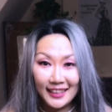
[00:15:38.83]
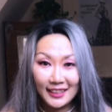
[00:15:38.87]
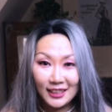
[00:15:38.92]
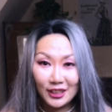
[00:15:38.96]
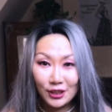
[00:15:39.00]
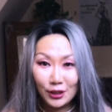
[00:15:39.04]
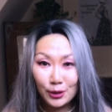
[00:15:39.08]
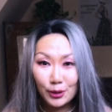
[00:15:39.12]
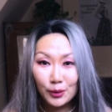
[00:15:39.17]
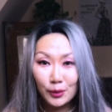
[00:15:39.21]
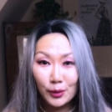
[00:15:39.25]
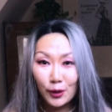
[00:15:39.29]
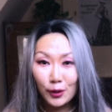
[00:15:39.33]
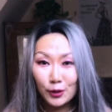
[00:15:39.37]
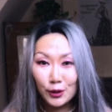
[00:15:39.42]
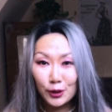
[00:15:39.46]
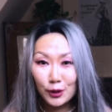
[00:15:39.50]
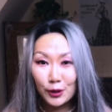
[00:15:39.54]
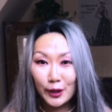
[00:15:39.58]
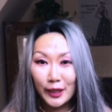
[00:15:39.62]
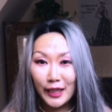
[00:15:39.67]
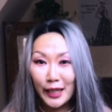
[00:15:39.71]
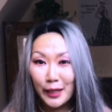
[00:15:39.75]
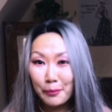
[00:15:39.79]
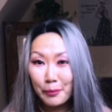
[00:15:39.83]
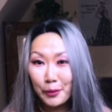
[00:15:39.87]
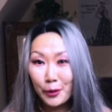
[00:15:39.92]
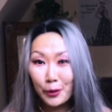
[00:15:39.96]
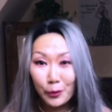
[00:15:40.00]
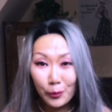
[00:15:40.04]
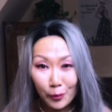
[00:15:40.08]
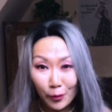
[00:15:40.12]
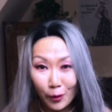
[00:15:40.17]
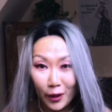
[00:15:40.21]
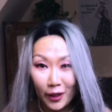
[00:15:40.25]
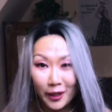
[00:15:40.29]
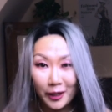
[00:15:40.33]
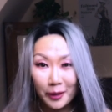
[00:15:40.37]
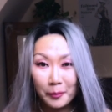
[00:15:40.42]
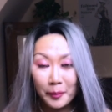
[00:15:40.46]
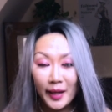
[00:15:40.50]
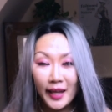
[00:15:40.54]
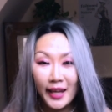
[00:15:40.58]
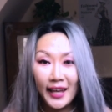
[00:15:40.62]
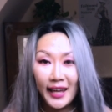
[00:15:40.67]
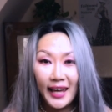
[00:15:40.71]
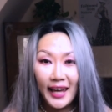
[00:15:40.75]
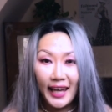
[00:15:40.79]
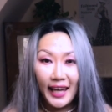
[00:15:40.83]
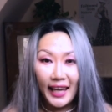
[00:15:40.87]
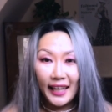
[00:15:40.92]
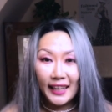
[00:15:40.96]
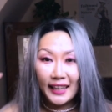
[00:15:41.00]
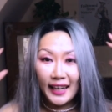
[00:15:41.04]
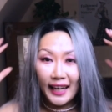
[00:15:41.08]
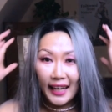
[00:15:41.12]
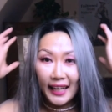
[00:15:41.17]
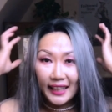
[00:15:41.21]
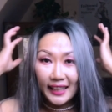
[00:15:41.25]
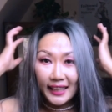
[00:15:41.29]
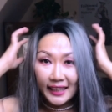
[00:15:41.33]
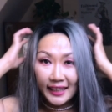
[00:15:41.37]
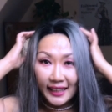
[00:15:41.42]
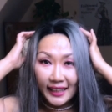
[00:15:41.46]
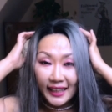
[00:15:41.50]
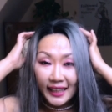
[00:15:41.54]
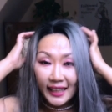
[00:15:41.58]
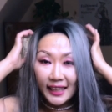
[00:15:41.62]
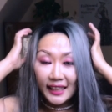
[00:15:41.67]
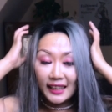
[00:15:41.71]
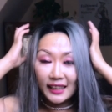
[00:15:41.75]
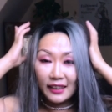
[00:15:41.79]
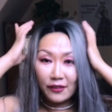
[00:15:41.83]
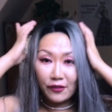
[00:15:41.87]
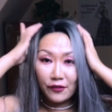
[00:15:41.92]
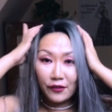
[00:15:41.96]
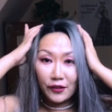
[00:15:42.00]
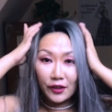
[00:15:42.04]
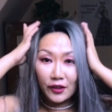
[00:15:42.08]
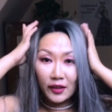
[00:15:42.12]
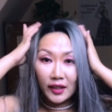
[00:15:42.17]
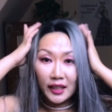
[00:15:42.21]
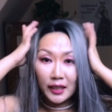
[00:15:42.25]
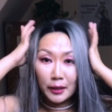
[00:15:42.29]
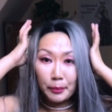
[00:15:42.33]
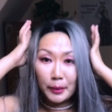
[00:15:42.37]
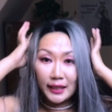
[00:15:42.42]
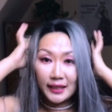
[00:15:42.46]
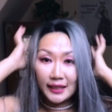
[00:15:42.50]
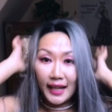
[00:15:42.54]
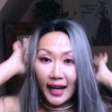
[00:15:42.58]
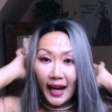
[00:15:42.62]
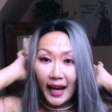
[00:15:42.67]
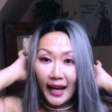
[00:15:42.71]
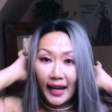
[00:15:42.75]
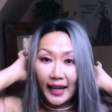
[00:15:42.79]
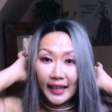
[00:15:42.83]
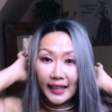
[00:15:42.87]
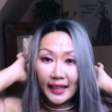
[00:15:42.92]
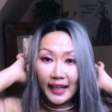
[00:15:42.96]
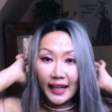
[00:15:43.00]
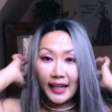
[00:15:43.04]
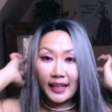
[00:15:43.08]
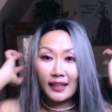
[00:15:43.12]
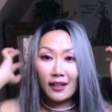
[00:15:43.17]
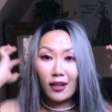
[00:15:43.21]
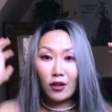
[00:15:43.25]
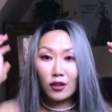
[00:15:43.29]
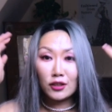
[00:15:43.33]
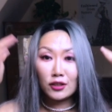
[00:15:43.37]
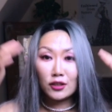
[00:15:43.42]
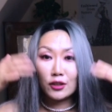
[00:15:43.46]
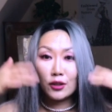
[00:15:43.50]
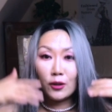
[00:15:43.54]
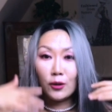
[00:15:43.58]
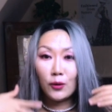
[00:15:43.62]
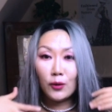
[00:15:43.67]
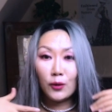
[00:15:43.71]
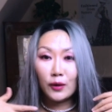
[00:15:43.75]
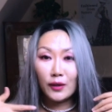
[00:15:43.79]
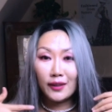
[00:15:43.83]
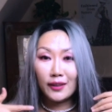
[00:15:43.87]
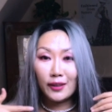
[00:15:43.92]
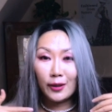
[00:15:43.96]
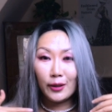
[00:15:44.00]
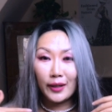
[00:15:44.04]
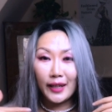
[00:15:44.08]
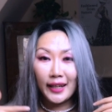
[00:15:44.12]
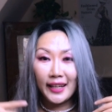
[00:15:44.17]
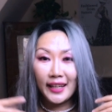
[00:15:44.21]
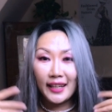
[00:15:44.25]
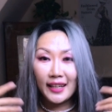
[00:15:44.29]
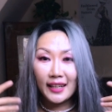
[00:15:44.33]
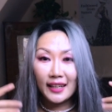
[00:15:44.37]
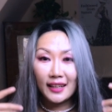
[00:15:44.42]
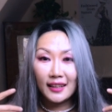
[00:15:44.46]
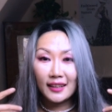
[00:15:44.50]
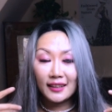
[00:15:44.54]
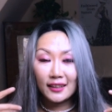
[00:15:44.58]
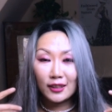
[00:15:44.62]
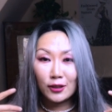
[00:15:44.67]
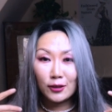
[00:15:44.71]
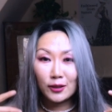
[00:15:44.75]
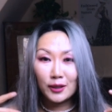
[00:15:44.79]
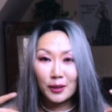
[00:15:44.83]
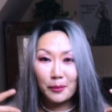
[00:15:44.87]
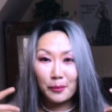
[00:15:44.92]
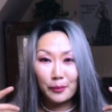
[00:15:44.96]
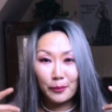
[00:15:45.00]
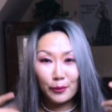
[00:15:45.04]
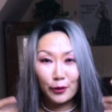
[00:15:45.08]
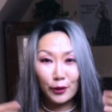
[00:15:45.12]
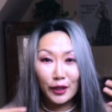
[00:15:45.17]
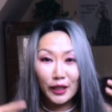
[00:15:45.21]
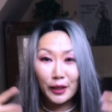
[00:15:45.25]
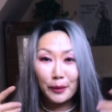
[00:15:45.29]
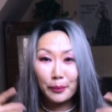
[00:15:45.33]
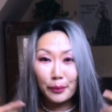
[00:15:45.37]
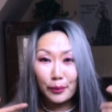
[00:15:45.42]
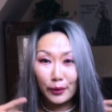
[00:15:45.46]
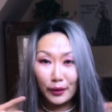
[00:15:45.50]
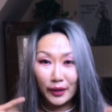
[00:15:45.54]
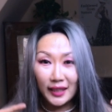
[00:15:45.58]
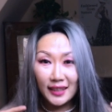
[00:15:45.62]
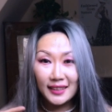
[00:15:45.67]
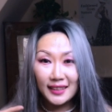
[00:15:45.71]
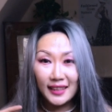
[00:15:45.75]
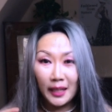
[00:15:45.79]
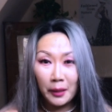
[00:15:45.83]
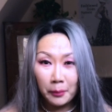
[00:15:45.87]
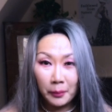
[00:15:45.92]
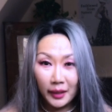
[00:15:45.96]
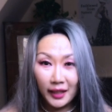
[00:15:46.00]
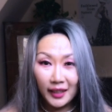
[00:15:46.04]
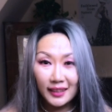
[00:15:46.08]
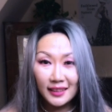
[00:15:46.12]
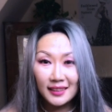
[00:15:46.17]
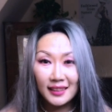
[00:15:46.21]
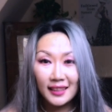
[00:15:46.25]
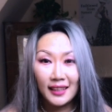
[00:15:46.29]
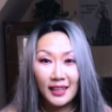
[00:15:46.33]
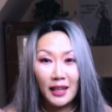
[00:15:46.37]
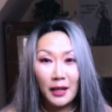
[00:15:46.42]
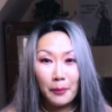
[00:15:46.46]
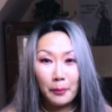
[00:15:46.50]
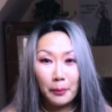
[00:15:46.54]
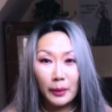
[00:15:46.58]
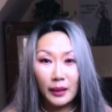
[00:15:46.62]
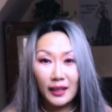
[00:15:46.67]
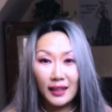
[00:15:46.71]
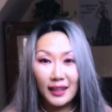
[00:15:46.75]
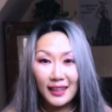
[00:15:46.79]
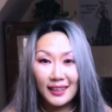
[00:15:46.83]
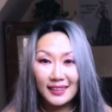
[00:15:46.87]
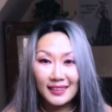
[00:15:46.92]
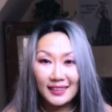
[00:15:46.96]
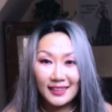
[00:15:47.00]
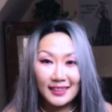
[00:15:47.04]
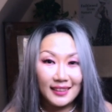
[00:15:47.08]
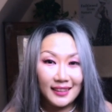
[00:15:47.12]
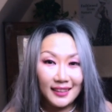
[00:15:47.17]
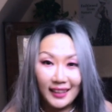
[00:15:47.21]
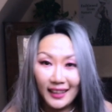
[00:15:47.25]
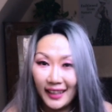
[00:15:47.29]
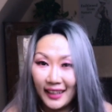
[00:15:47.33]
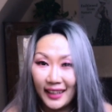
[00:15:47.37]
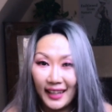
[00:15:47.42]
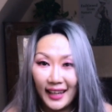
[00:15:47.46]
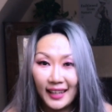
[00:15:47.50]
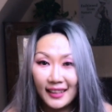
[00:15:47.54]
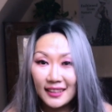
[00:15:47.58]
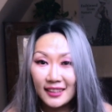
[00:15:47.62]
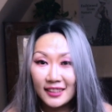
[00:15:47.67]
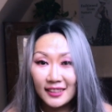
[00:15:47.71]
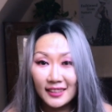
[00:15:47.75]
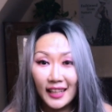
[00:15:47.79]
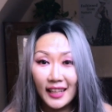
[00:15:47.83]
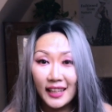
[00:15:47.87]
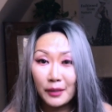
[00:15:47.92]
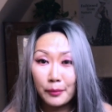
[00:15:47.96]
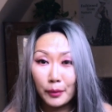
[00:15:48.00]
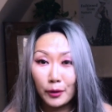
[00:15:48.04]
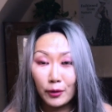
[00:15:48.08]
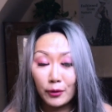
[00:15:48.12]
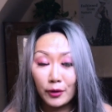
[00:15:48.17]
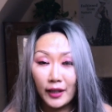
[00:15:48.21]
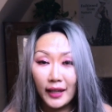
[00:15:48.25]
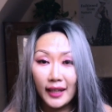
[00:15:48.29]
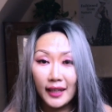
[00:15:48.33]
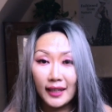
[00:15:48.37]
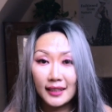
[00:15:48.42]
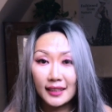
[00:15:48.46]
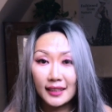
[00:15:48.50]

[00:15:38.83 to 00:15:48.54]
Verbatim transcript: tool to keep you warm. And it did feel a little bit tight, and also your hair couldn't really breathe that much, but it's like understandable, right?